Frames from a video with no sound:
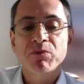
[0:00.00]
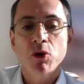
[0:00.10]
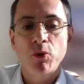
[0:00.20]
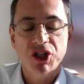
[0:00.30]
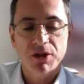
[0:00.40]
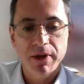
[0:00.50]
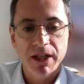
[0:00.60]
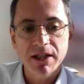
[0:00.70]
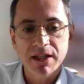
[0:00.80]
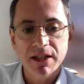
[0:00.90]
which
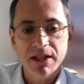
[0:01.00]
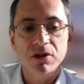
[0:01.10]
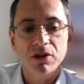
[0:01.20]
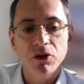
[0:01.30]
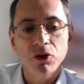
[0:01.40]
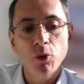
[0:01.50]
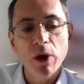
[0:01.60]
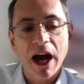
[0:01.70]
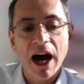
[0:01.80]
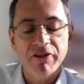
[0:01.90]
means that we
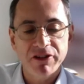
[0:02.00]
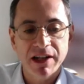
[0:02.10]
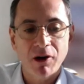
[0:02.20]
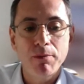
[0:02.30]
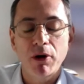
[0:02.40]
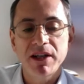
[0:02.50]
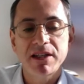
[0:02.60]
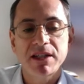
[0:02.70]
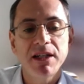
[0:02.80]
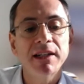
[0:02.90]
have in our
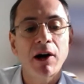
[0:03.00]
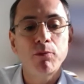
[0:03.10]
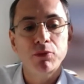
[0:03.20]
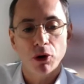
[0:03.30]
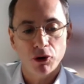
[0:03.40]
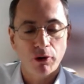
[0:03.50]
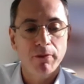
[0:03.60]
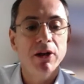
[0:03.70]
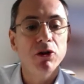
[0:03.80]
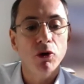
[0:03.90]
policy and our
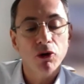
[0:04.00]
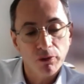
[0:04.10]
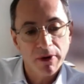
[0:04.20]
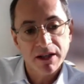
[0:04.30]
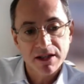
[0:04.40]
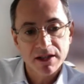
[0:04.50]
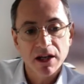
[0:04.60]
procurement documents